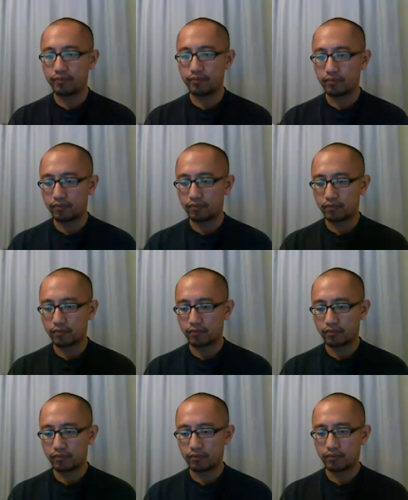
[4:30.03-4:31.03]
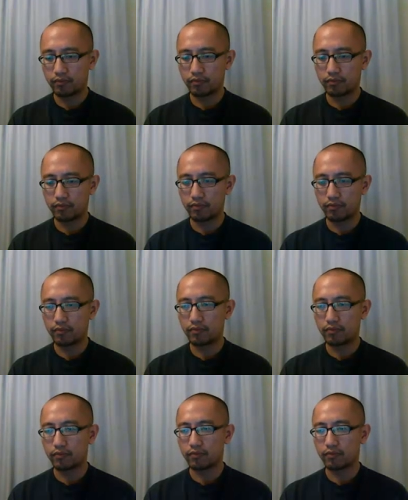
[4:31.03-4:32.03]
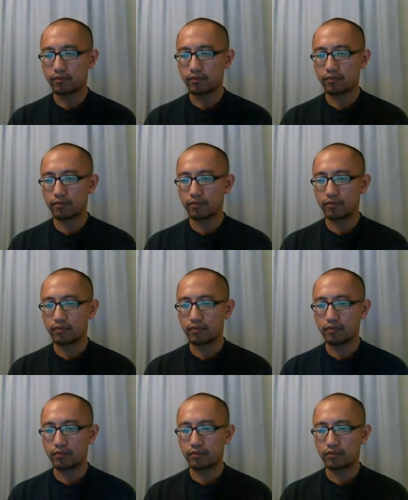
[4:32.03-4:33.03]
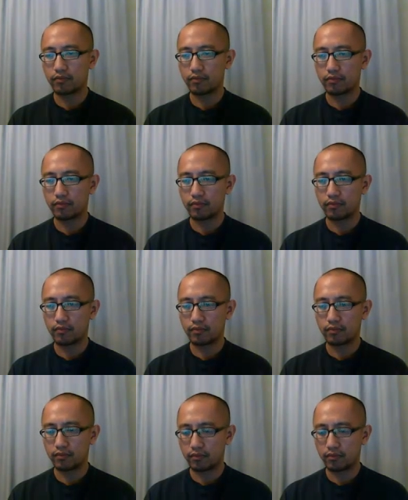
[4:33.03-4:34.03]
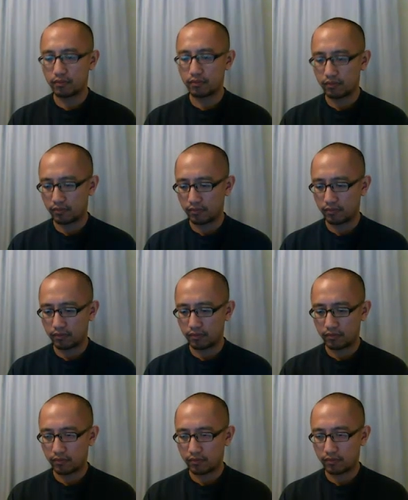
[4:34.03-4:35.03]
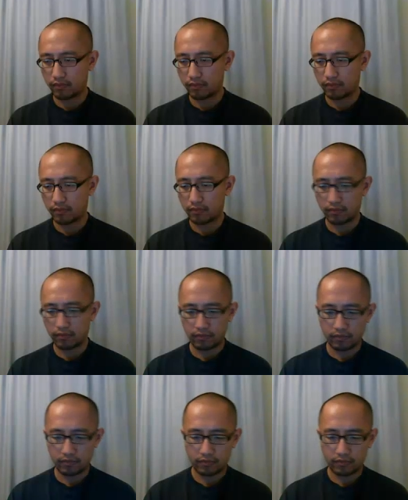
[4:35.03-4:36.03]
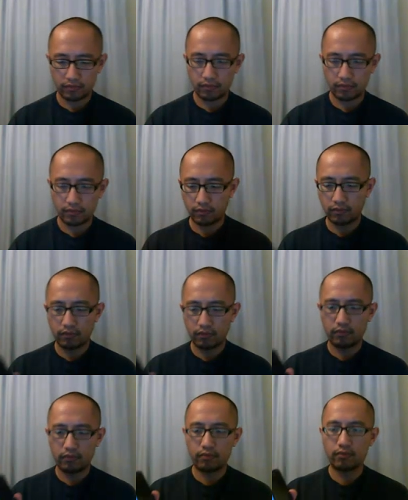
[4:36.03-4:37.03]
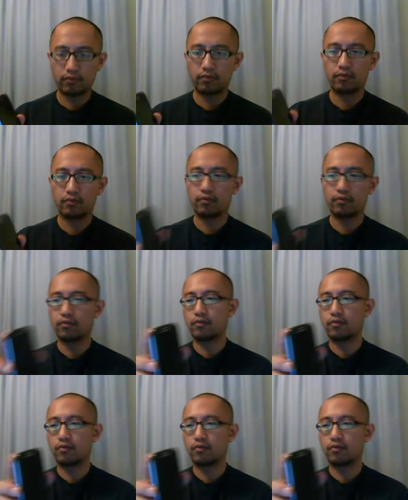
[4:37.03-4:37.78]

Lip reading: [no speech]